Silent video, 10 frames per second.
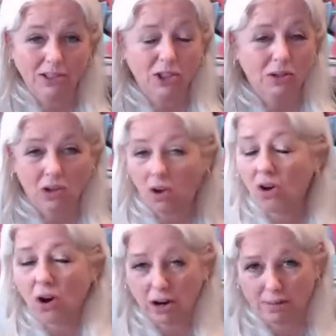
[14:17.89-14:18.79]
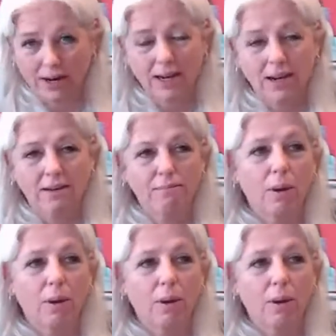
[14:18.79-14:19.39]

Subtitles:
so it's all card making.